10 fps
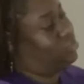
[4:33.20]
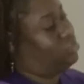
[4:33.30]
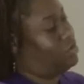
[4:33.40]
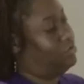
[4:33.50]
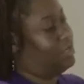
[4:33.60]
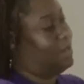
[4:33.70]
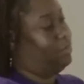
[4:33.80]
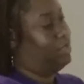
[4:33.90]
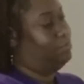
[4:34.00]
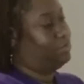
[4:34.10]
shoulder,
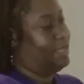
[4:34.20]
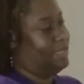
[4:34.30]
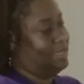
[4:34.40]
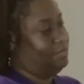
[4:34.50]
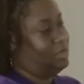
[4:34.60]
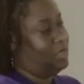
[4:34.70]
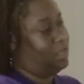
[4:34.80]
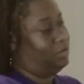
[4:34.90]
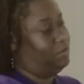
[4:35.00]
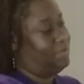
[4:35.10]
I'm going to bring up
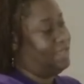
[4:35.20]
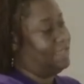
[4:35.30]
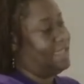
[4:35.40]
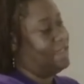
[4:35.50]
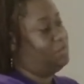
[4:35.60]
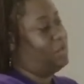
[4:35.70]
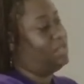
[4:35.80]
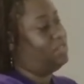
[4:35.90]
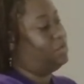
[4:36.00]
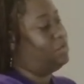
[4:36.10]
a little bit. And
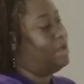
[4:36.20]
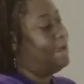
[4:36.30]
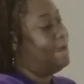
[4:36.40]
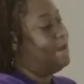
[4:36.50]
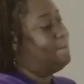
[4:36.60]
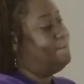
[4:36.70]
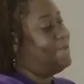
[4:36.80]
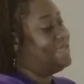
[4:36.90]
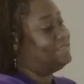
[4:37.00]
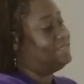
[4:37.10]
one of the
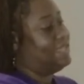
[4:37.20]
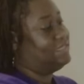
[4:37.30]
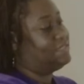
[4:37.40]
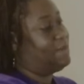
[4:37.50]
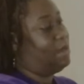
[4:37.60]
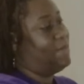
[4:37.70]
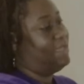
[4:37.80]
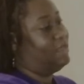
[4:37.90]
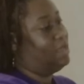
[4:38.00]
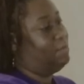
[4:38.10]
best things about
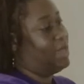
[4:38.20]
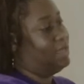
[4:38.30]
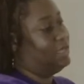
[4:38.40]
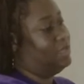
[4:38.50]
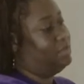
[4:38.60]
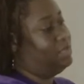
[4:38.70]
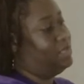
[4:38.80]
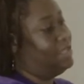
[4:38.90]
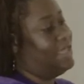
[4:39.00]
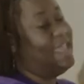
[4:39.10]
making a mock-up
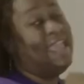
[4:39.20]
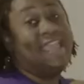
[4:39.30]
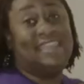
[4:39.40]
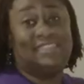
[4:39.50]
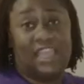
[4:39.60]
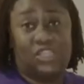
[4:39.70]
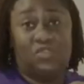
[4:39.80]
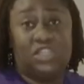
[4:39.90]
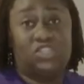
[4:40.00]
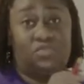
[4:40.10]
is that
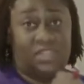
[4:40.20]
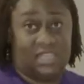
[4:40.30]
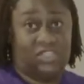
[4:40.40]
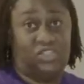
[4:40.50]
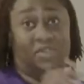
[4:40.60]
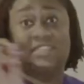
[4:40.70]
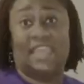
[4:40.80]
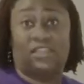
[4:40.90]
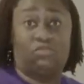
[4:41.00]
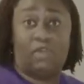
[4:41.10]
you can do this. You can
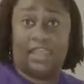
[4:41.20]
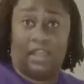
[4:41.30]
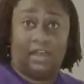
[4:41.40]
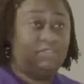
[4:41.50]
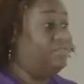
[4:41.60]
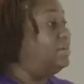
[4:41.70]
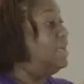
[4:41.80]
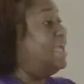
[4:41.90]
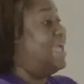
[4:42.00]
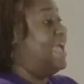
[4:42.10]
take it right off
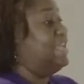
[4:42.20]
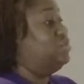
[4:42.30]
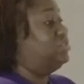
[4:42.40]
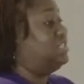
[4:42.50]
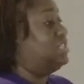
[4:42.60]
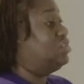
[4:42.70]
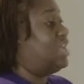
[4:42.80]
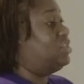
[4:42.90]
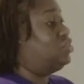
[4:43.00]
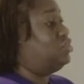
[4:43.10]
and you see the
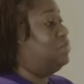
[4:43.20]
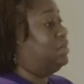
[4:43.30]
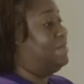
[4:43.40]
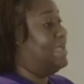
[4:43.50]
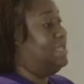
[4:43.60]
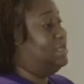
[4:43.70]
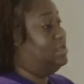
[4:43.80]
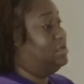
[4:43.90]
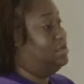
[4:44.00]
changes you want to make